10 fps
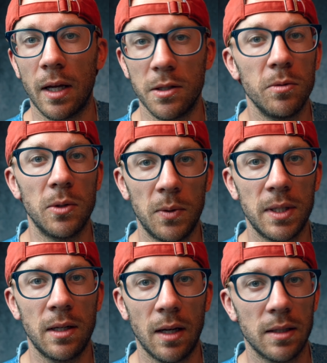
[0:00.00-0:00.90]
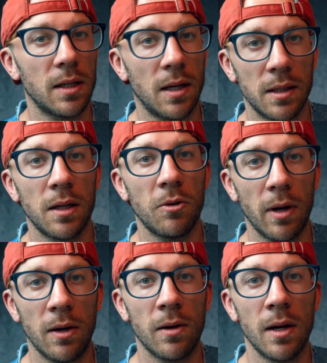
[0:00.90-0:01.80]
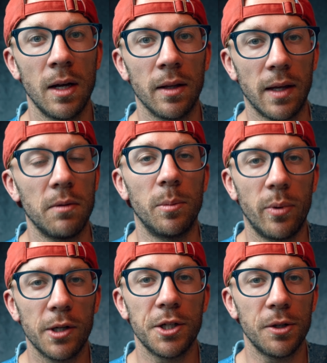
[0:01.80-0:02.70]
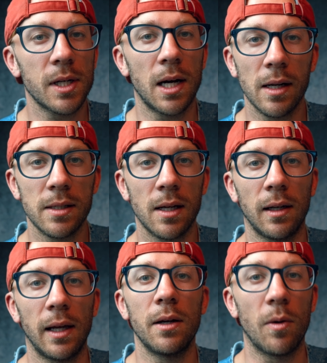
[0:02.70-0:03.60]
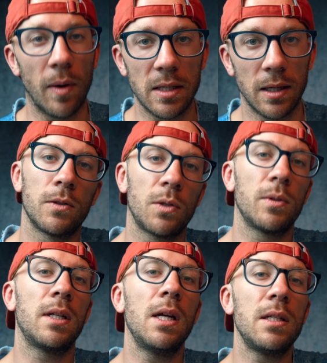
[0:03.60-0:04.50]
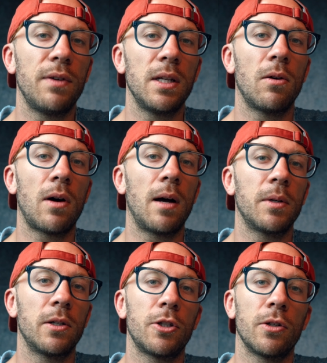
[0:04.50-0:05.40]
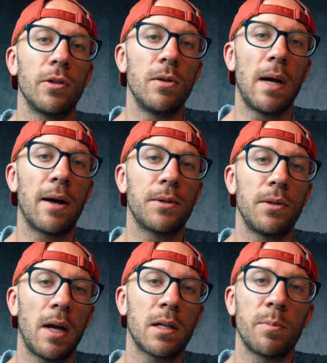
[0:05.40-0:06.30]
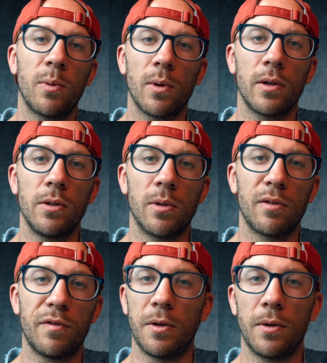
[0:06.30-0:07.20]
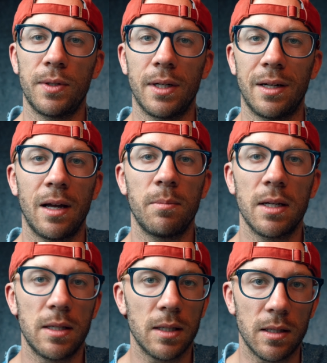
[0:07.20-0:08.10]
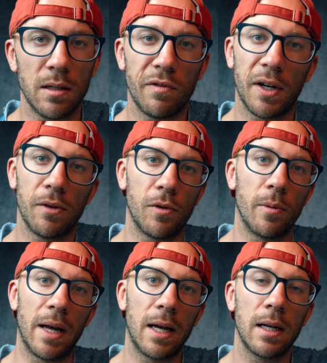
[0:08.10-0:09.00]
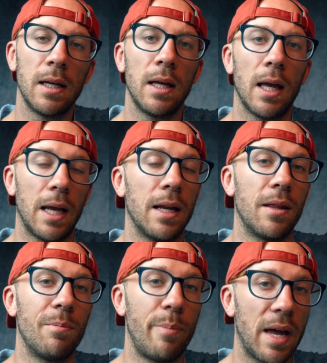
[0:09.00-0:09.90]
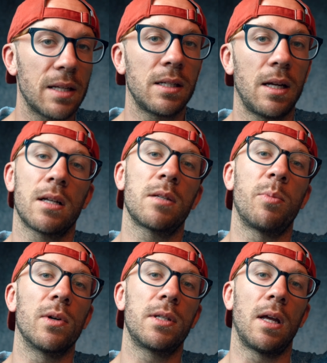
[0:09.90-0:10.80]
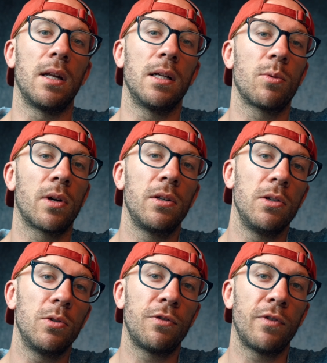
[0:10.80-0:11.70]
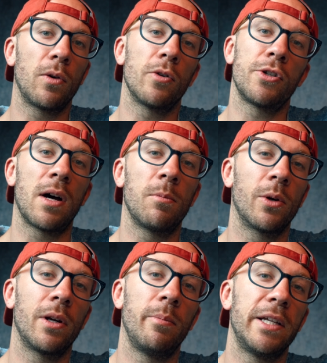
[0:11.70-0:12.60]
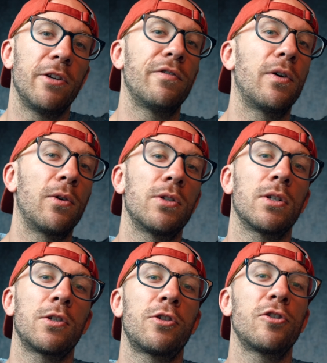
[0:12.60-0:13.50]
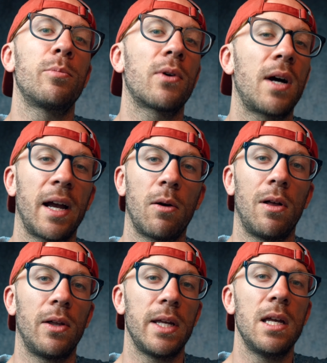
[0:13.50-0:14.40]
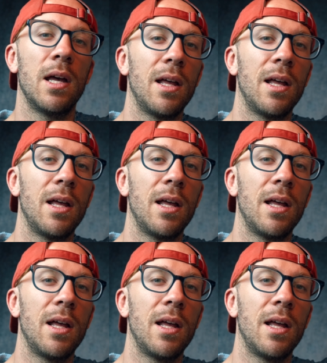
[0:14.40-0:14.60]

and you use it as a content creator, they will push your content like crazy. So in today's video, I'm gonna show you how to export your photos in a 9 by 16 file format and the best export settings. We're gonna use Photoshop. We're gonna make your photos look super high quality